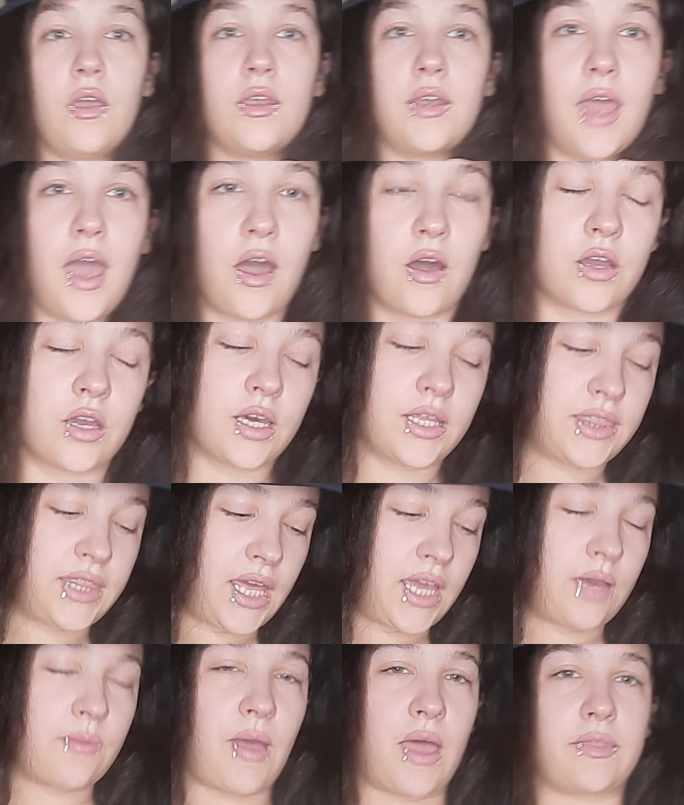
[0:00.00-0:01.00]
Now, a good
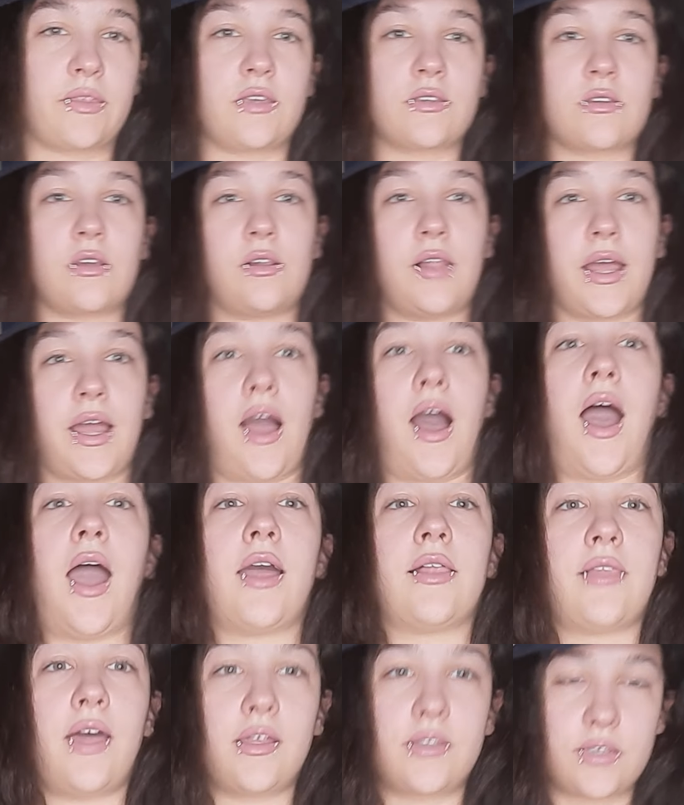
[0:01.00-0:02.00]
thing about these little like
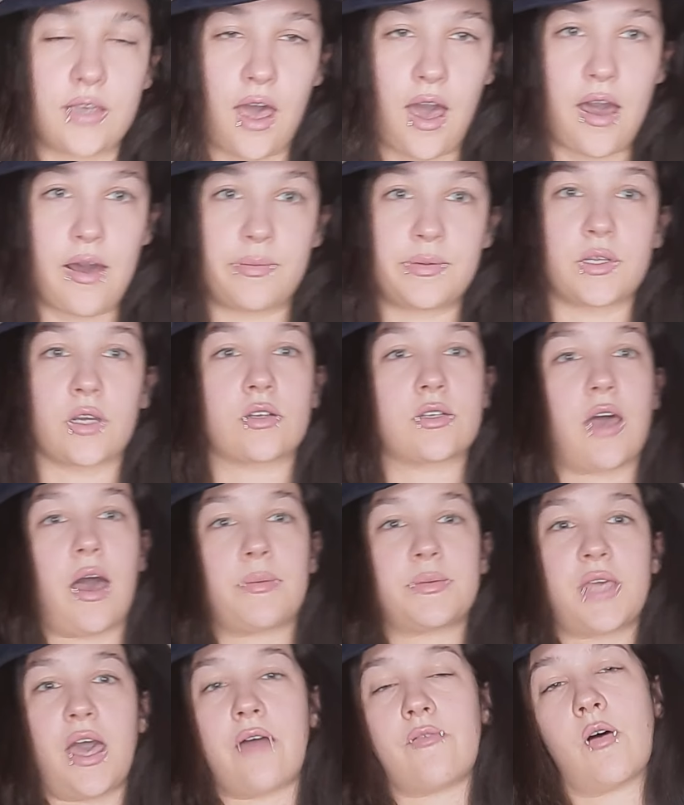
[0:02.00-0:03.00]
eyelet tops or
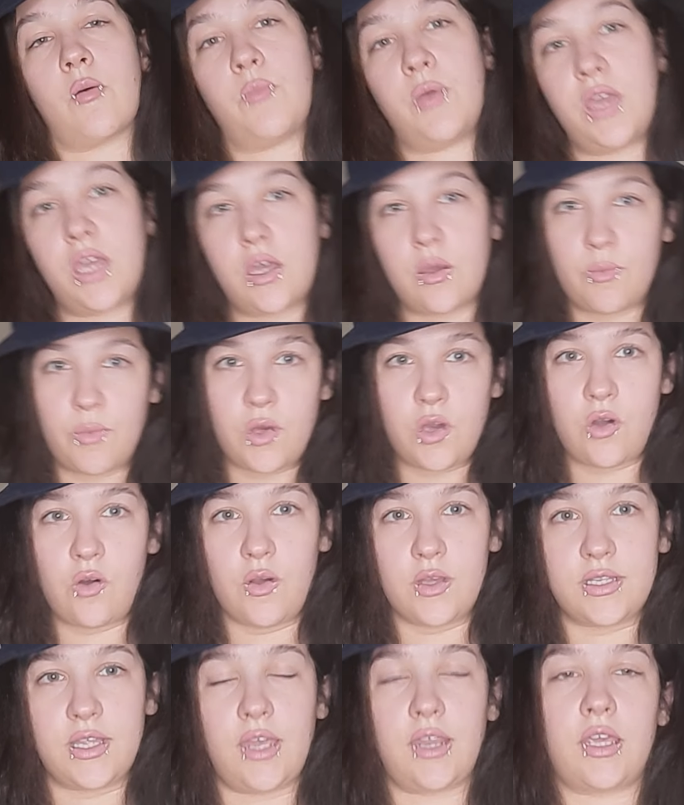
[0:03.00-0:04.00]
tops that have a
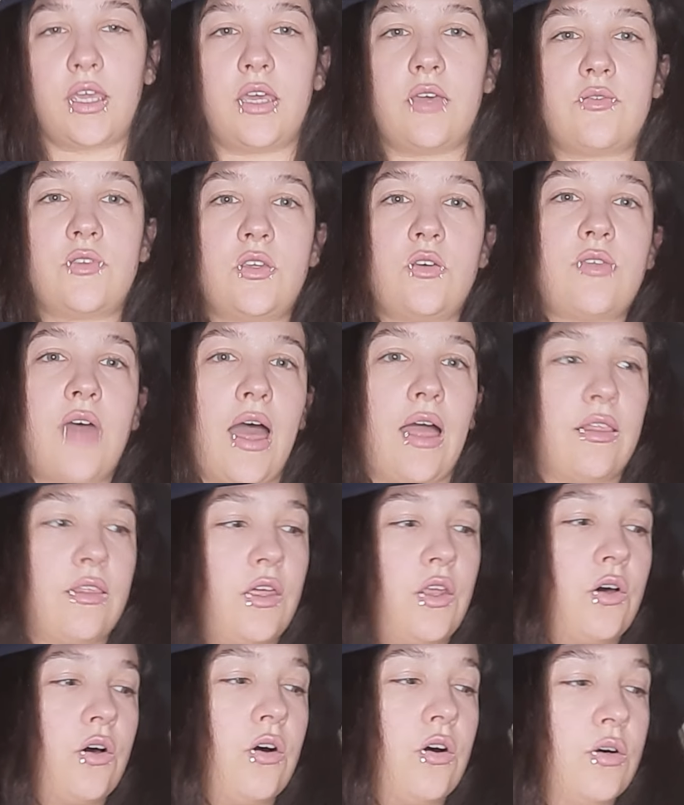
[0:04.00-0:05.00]
peekaboo is that it gives you that
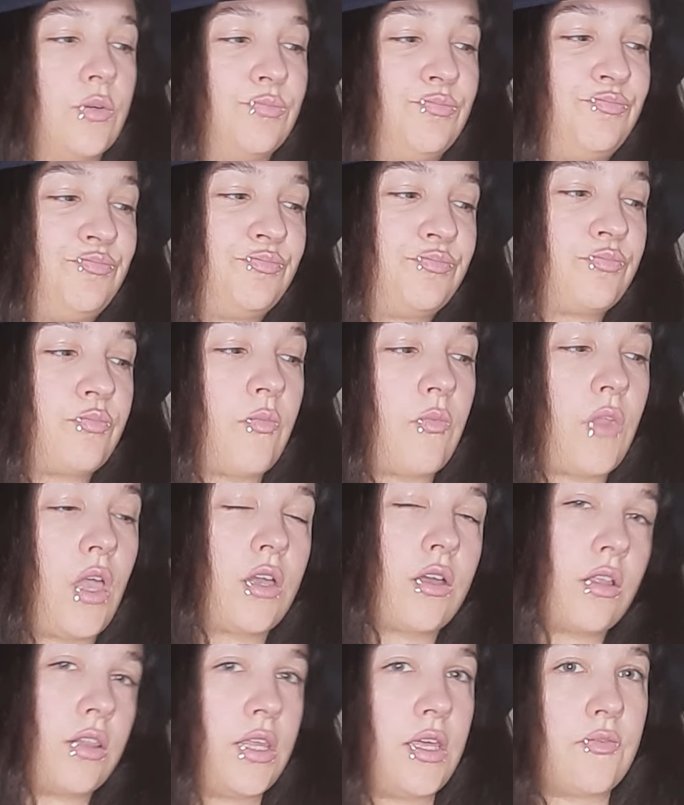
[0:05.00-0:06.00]
little
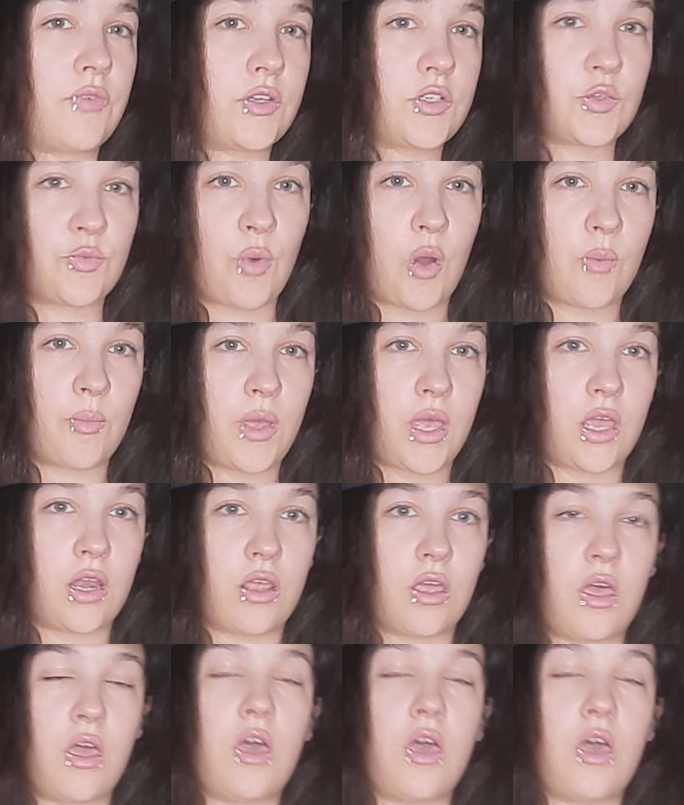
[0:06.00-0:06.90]
cleavage moment